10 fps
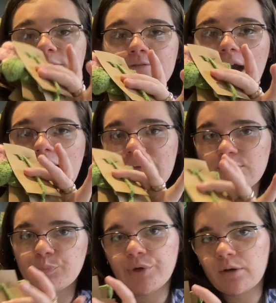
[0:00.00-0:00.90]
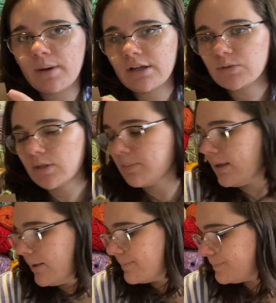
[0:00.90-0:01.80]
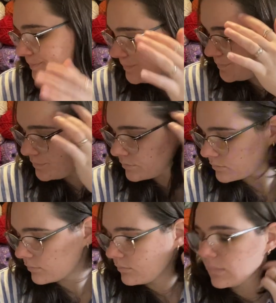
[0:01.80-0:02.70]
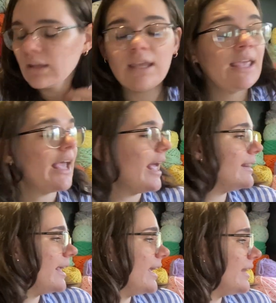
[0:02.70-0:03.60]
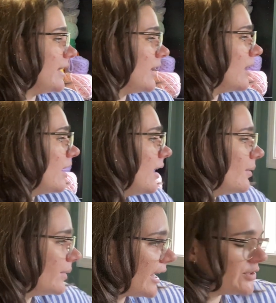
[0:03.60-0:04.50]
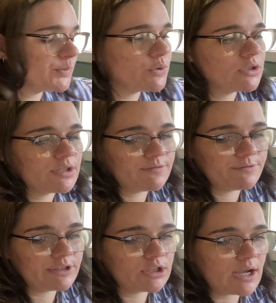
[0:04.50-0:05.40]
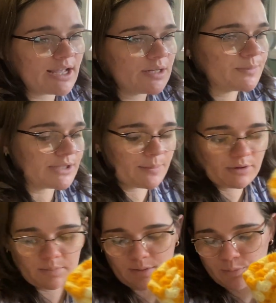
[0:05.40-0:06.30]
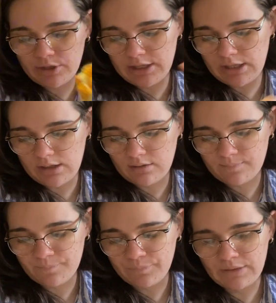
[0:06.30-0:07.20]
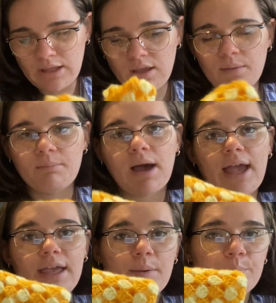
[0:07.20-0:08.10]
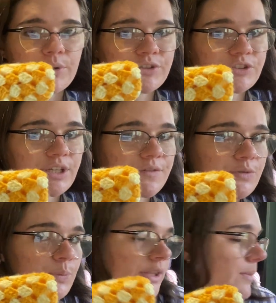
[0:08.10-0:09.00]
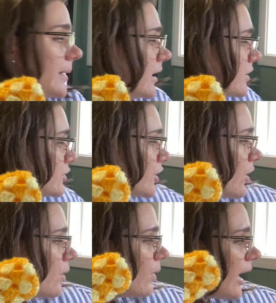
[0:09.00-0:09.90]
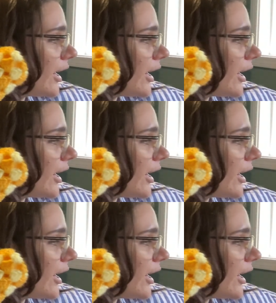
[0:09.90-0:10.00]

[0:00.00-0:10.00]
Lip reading: 5 bookmarks with me. And then as more filler items, I'm going to be bringing my book sleeves with me. So I